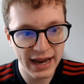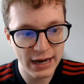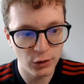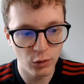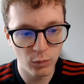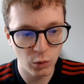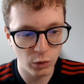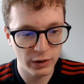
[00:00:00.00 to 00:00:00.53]
8
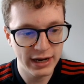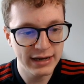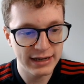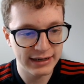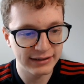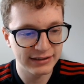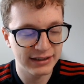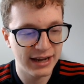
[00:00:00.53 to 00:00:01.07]
or more
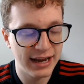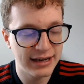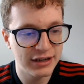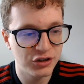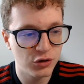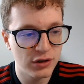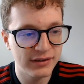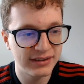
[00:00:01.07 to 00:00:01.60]
innings. And
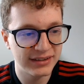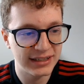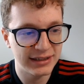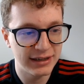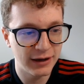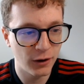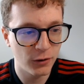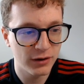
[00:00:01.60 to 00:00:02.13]
as you can see
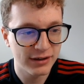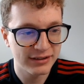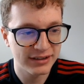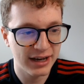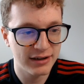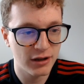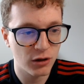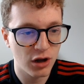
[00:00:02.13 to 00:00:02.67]
here,
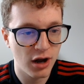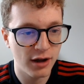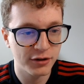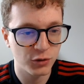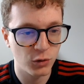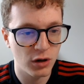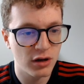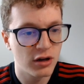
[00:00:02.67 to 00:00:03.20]
Sandy
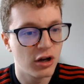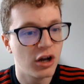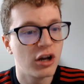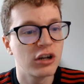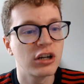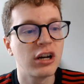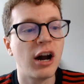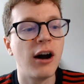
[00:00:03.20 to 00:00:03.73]
Alcantara,
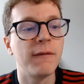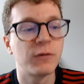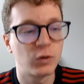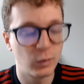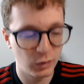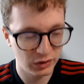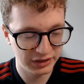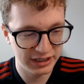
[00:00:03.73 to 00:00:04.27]

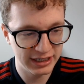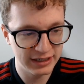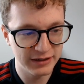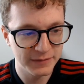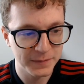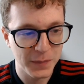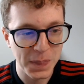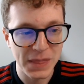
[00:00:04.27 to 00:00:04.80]
comfortable lead.
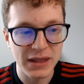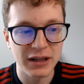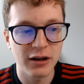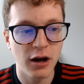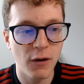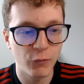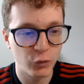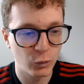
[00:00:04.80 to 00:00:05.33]

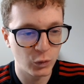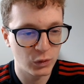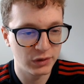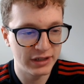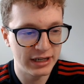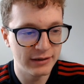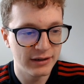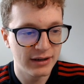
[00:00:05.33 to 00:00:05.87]

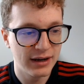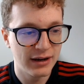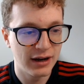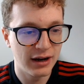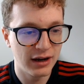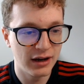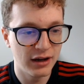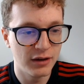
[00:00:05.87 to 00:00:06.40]

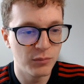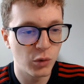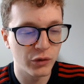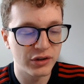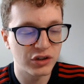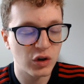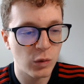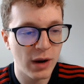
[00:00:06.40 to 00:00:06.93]
More
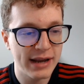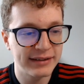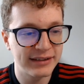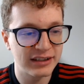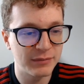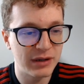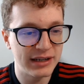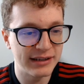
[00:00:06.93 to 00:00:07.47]
than twice
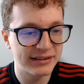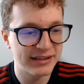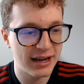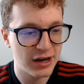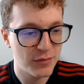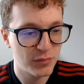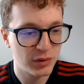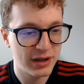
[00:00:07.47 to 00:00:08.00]
as many as
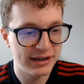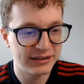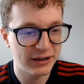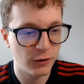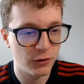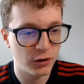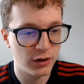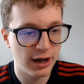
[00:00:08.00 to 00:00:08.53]
second place.
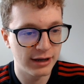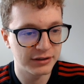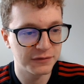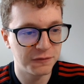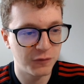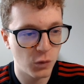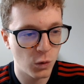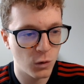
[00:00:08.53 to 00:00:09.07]
Aaron Nola has
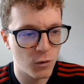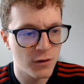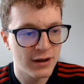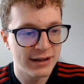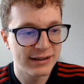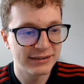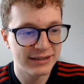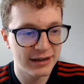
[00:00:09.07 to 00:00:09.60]
4.
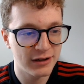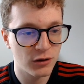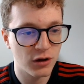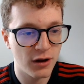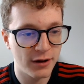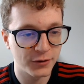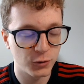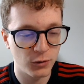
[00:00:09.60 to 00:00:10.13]
Sandy
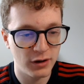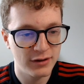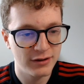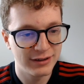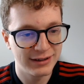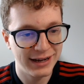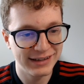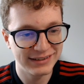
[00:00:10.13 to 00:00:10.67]
Alcantara
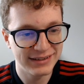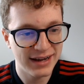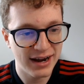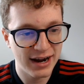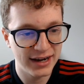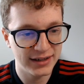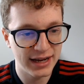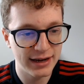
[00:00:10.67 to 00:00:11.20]
has
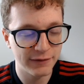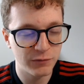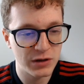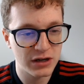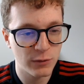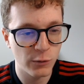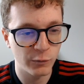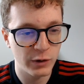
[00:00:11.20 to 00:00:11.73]
9. And if we
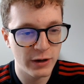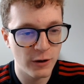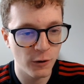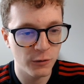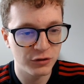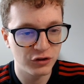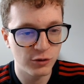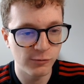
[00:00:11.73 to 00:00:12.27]
come over
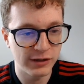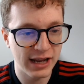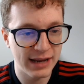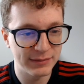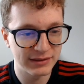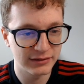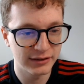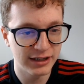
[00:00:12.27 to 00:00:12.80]
here to
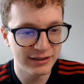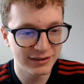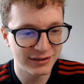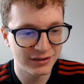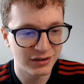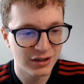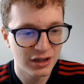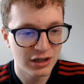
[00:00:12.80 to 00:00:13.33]
games list,